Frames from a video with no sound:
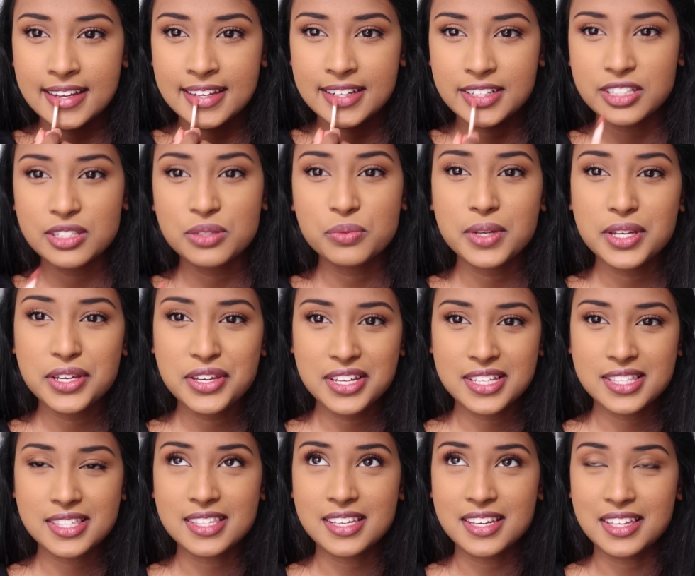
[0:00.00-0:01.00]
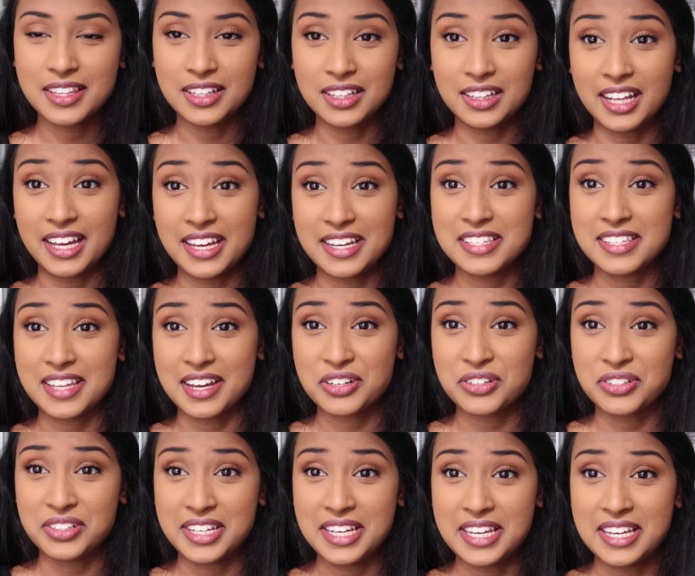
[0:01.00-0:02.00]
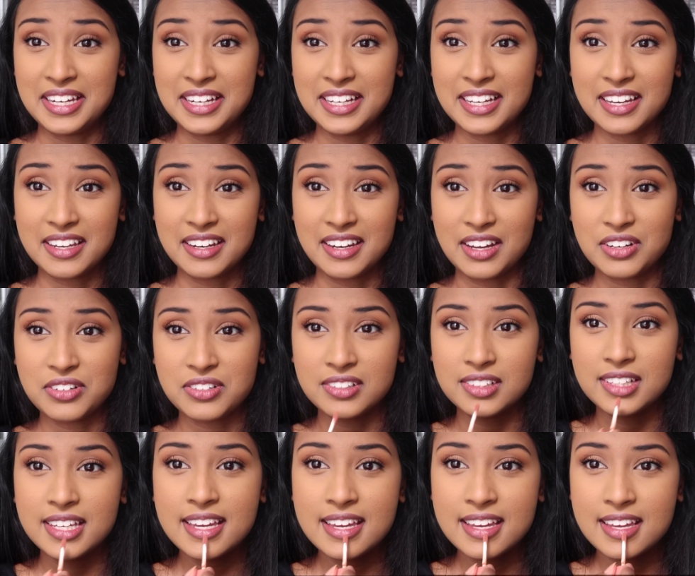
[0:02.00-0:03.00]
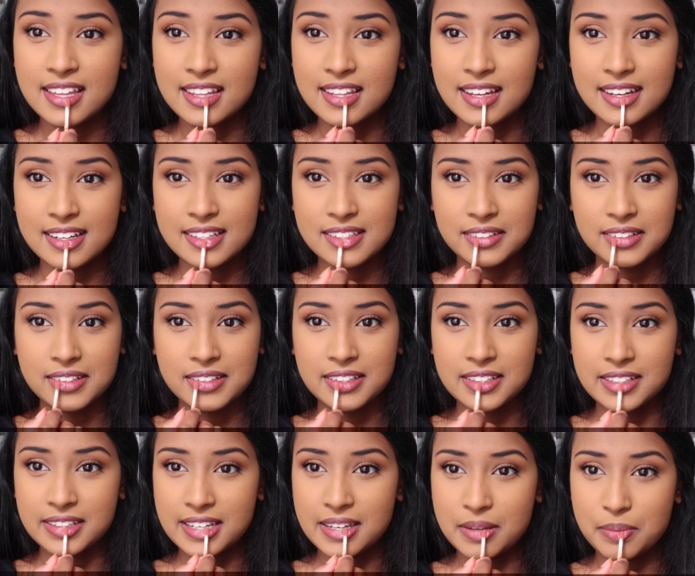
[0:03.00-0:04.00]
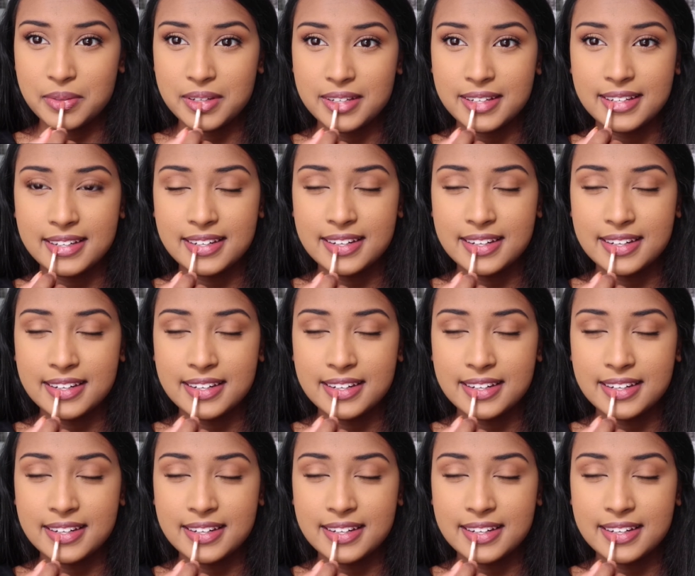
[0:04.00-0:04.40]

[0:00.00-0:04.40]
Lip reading: just where you can see the light is actually hitting it naturally. That is where I'm going to keep it.